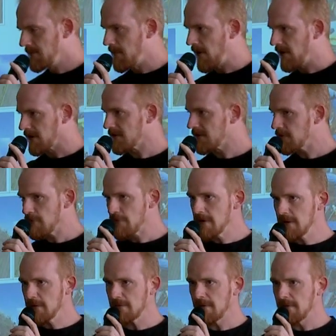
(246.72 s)
marked
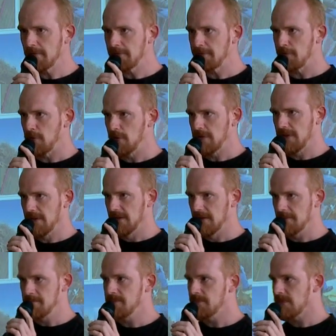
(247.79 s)
trees for
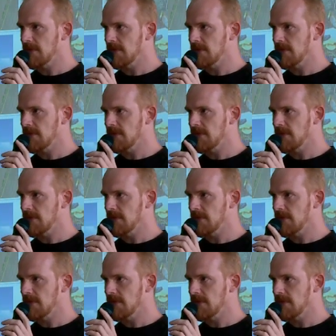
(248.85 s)
the